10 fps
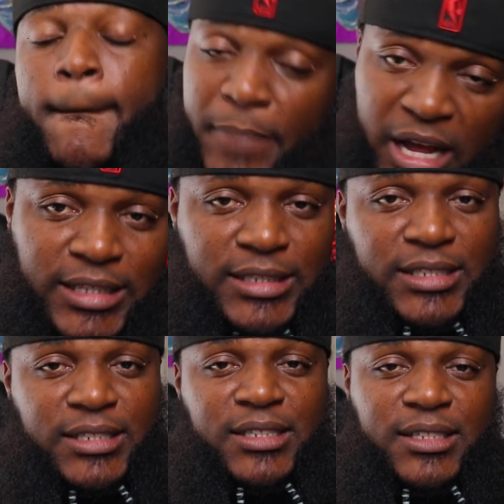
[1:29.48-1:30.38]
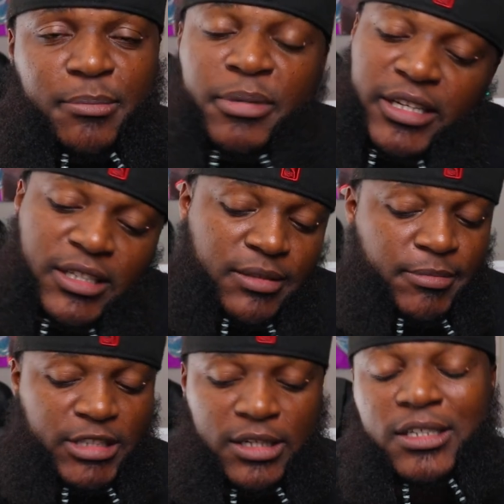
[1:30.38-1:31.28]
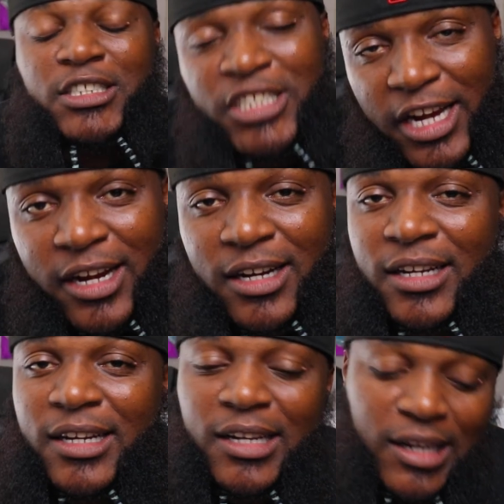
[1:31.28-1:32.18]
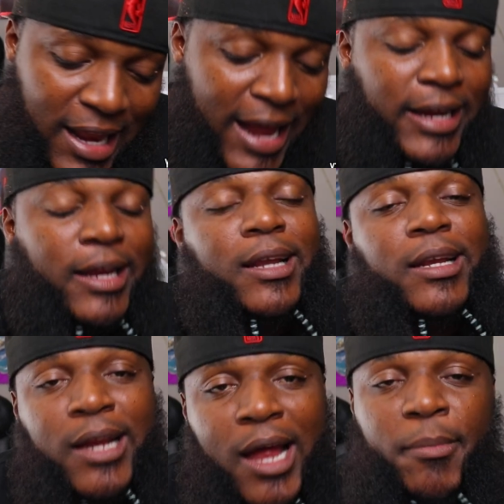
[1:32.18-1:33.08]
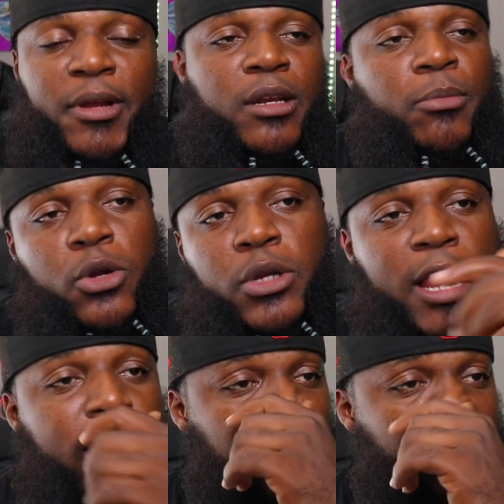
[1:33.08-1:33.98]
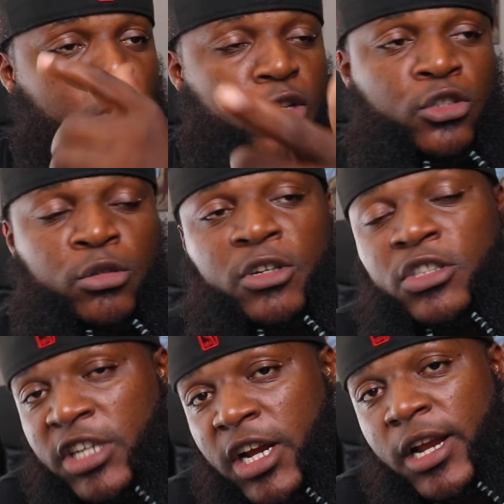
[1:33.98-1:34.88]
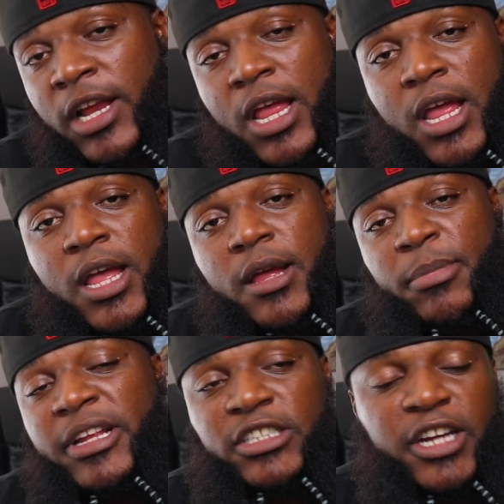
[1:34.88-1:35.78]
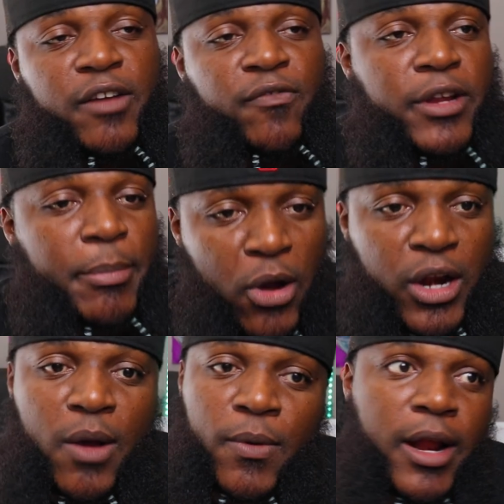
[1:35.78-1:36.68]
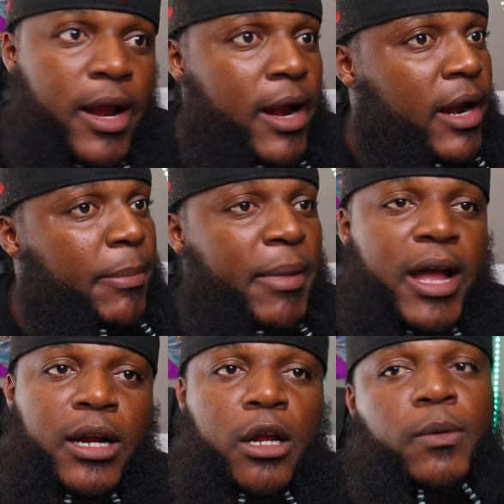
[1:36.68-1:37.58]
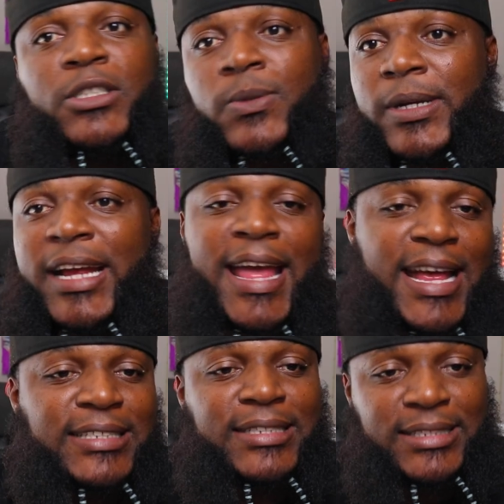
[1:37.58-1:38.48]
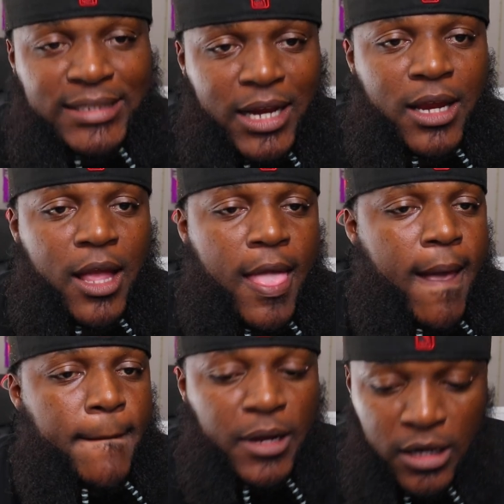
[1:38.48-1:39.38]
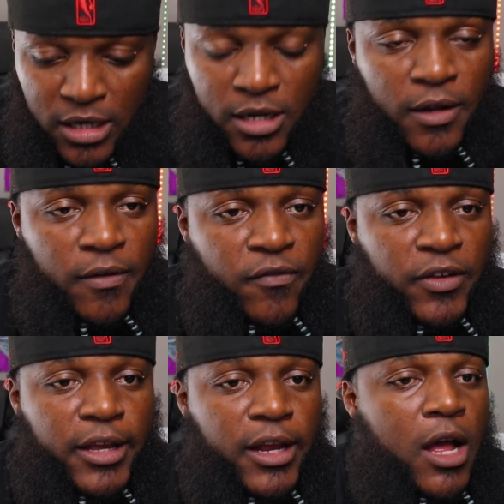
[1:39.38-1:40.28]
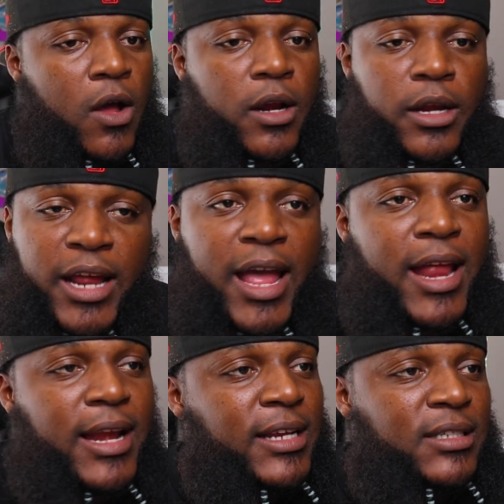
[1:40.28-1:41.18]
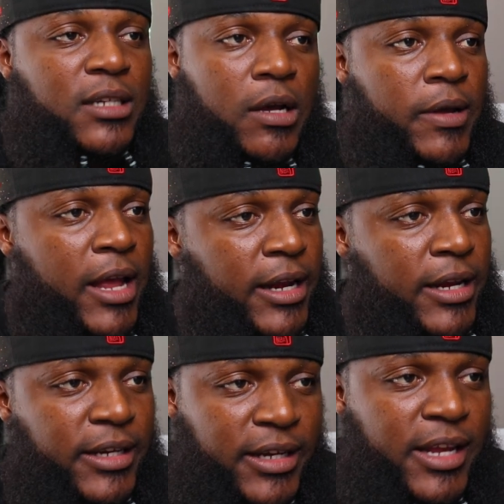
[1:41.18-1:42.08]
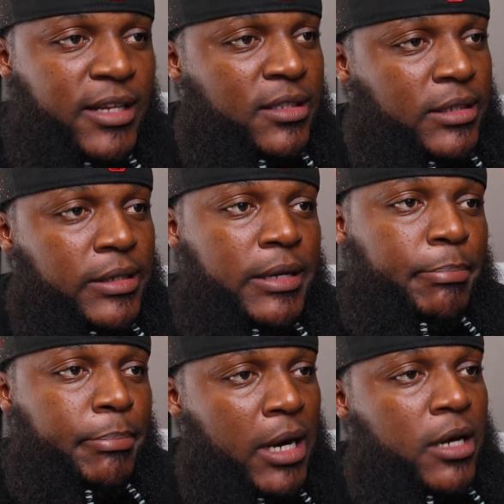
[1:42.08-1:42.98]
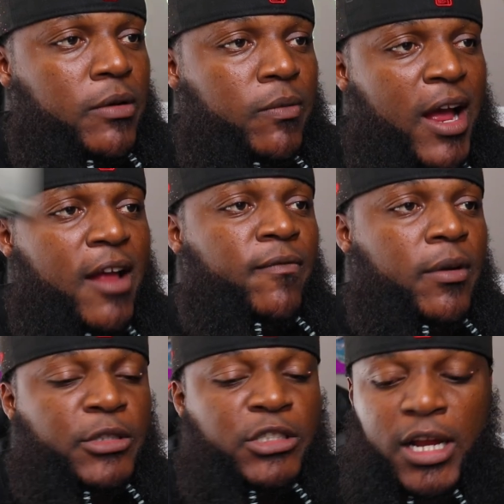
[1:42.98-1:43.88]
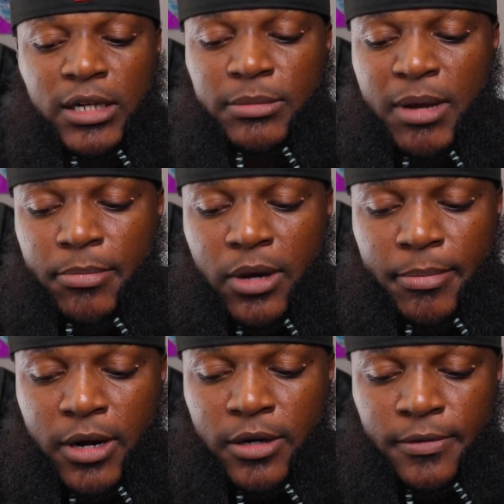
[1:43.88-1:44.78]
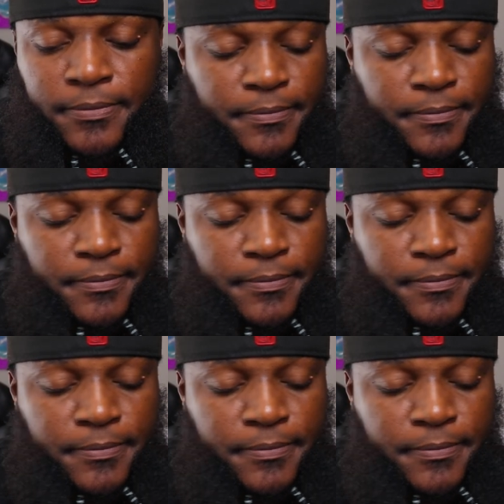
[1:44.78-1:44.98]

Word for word: But please share, like, comment. The more you like, the more YouTube gonna share it. Please share it for your boy. I want everybody to know what Twigga has to say. But look, forget all that. Let's go ahead and get into it. Burden, ride for me. Shout out to my boy Burden.